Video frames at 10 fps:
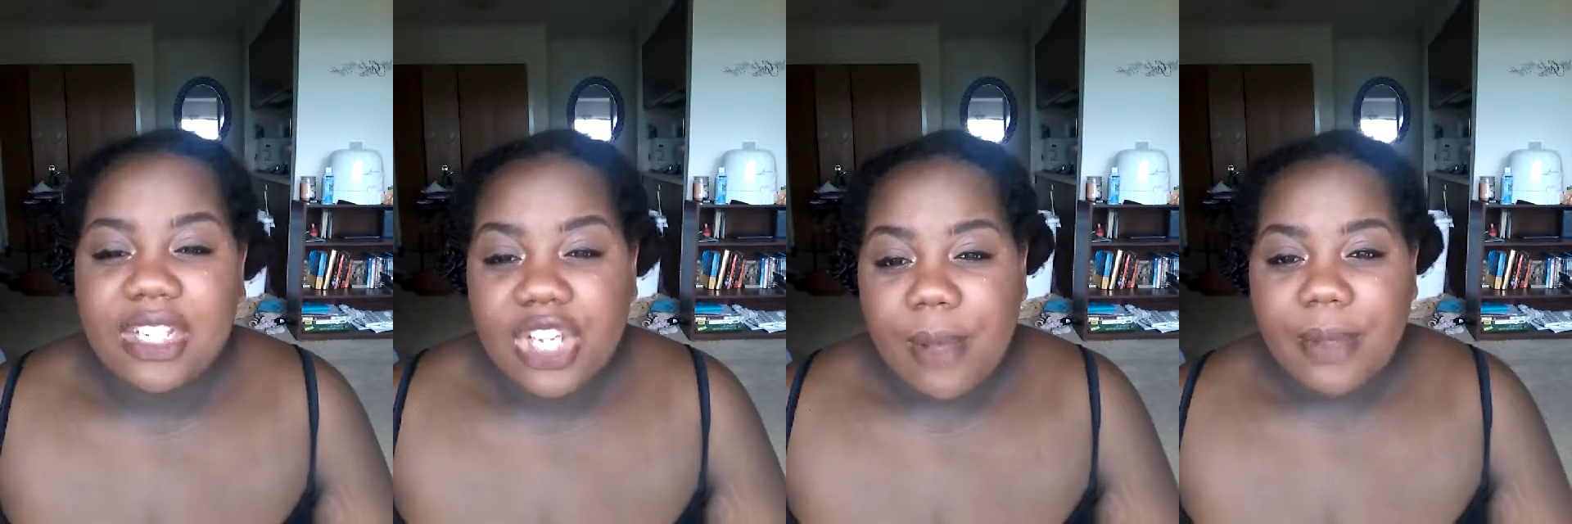the
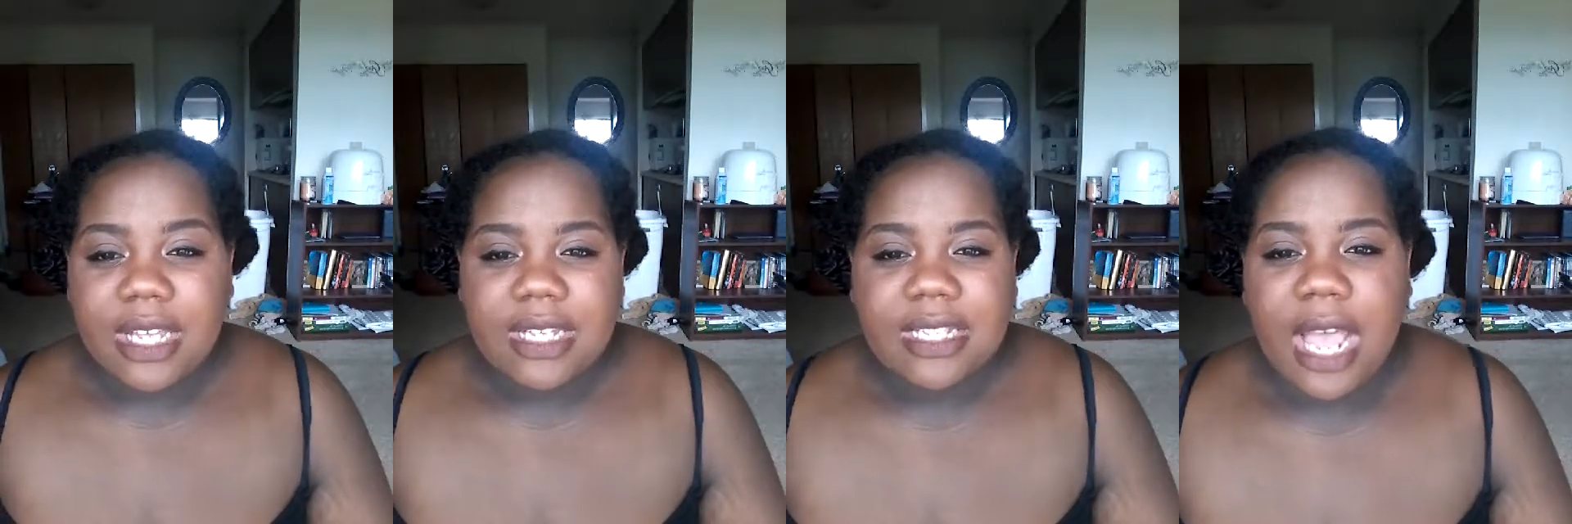job
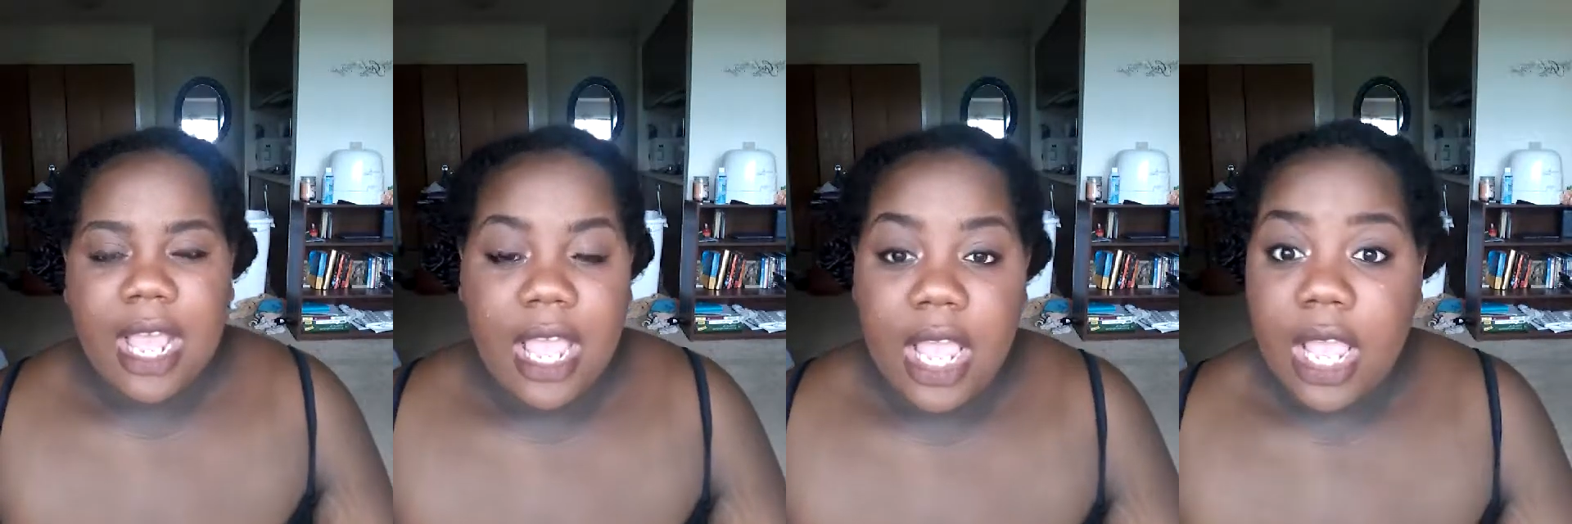because
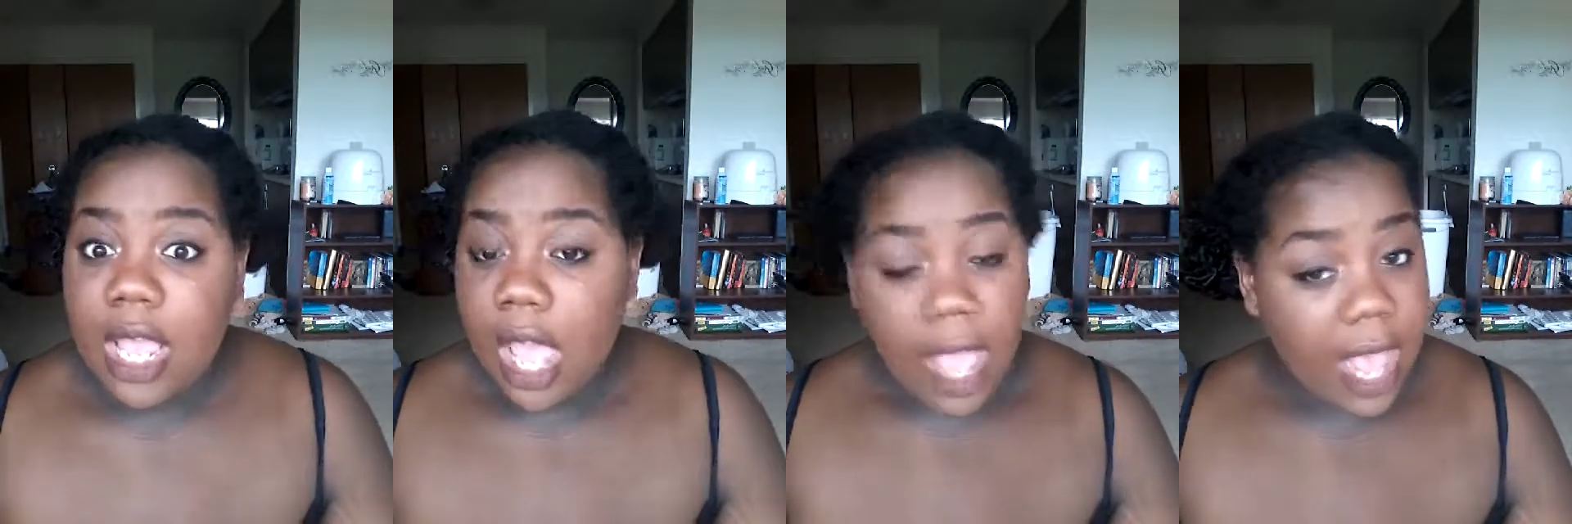I
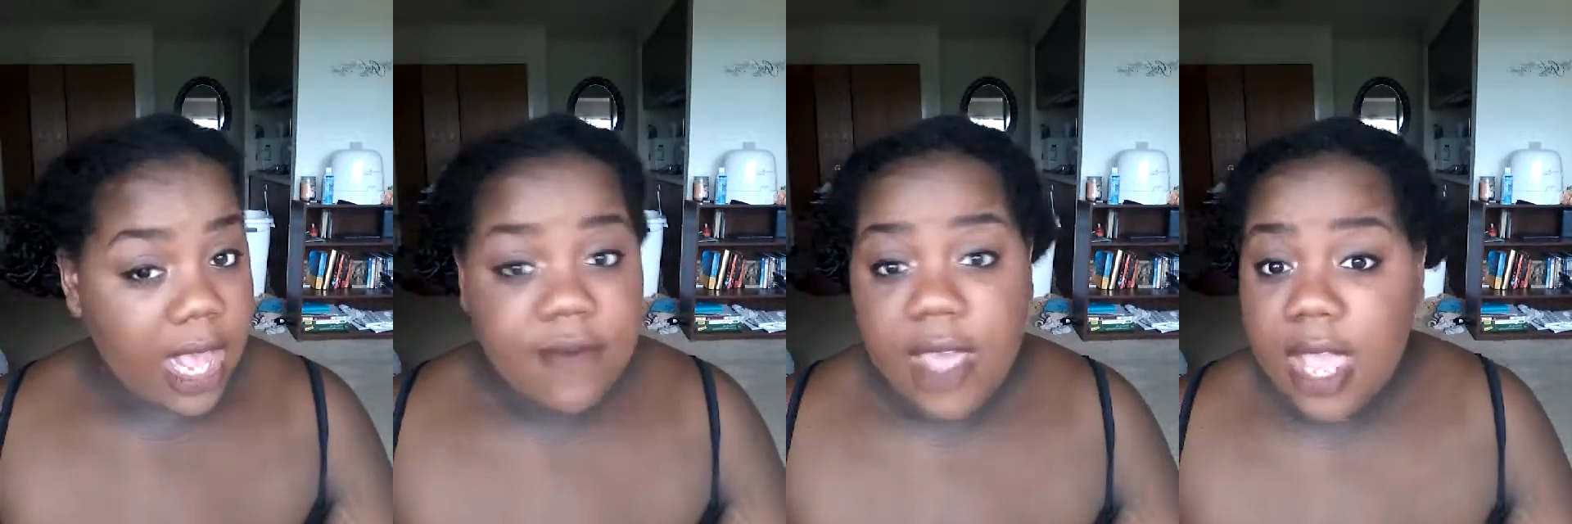
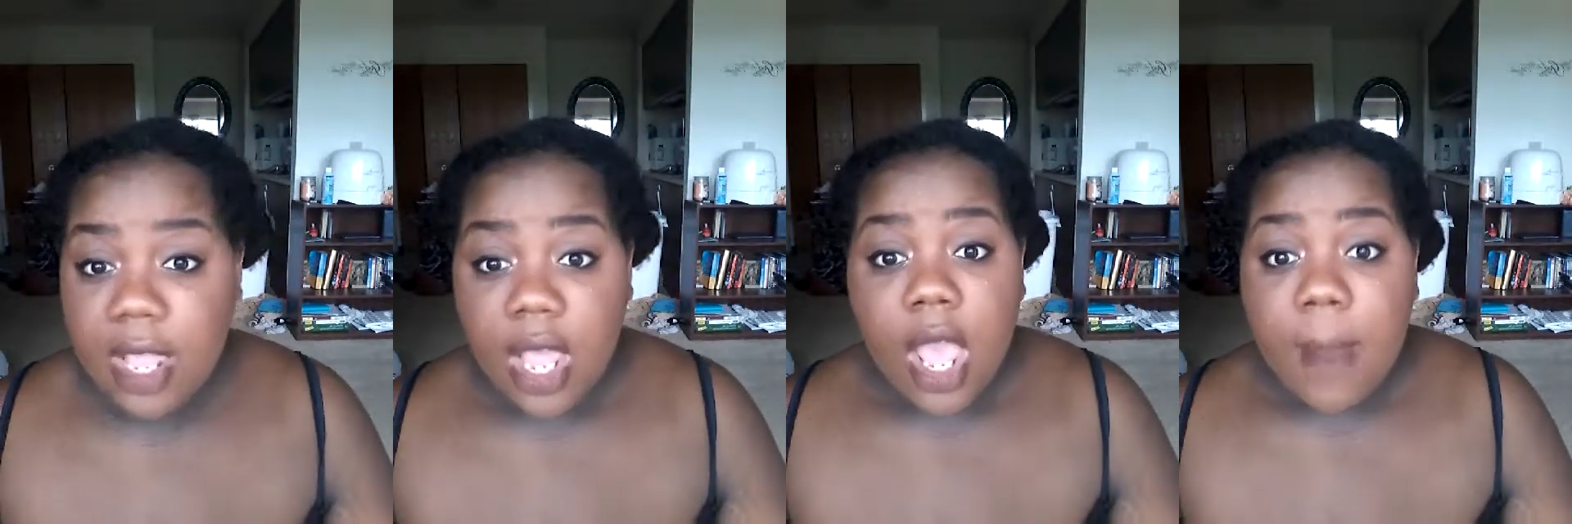have
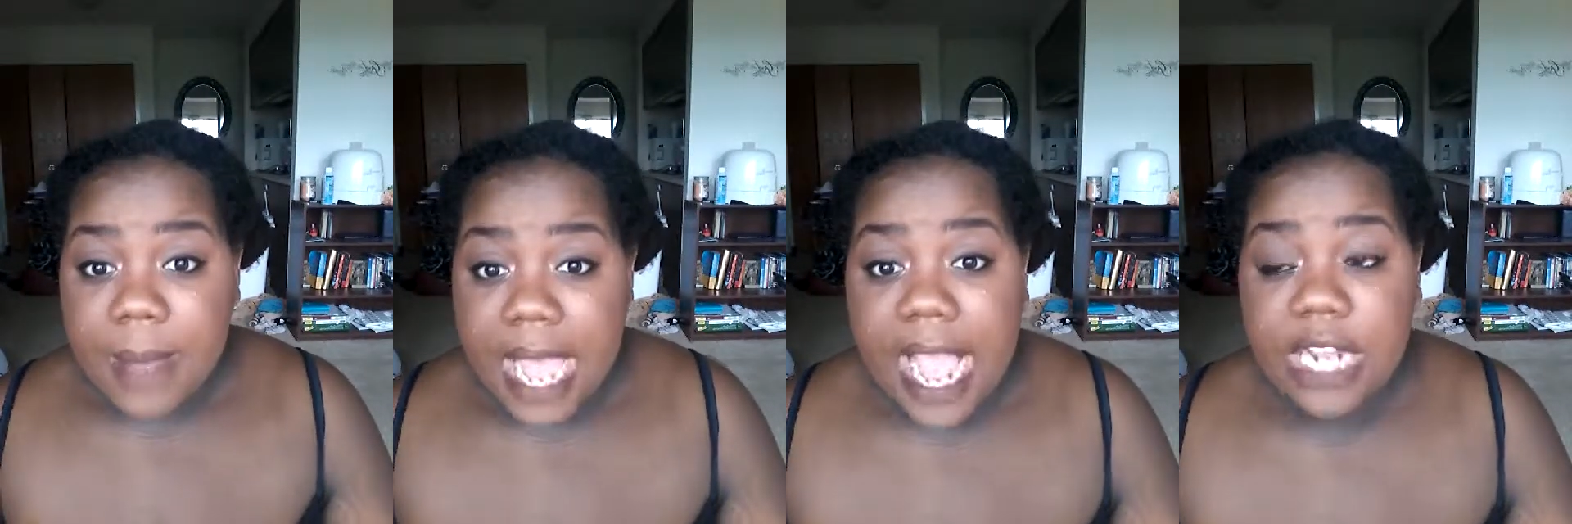a
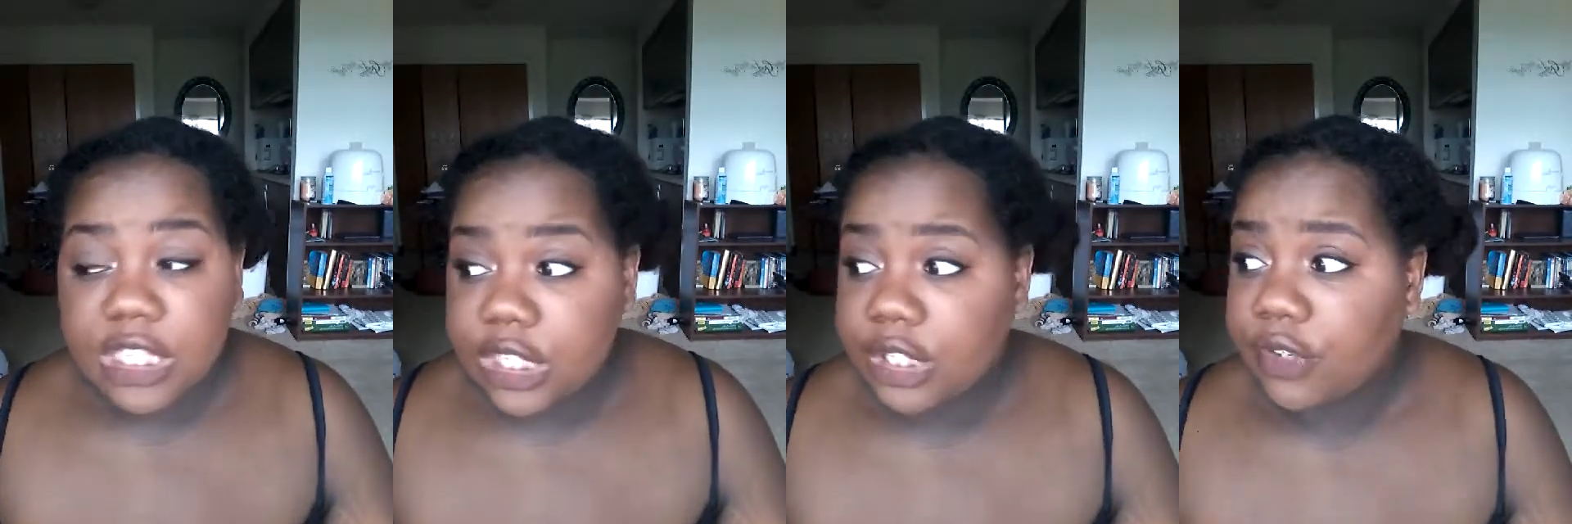
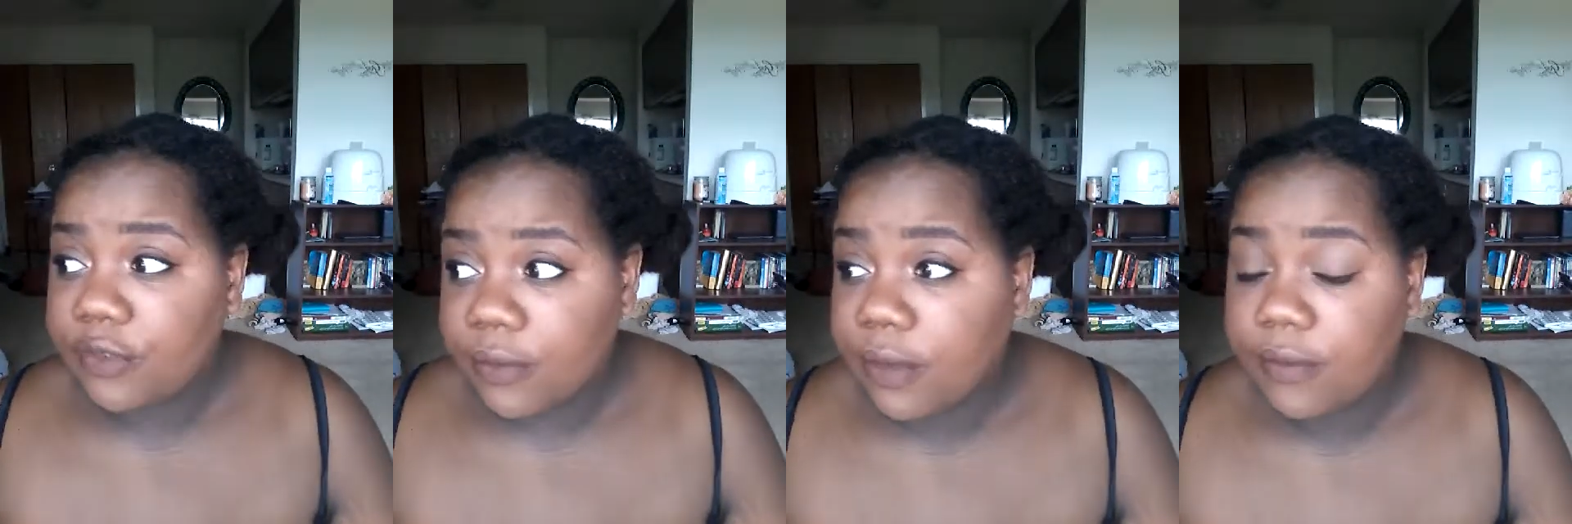passion
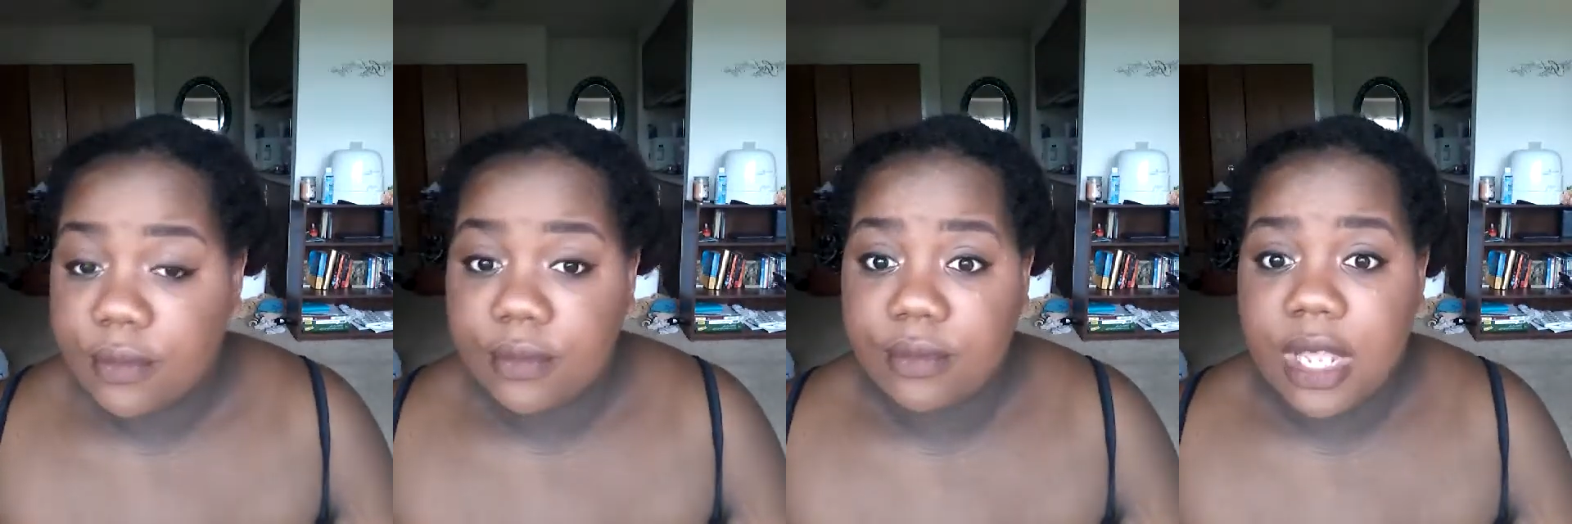for food.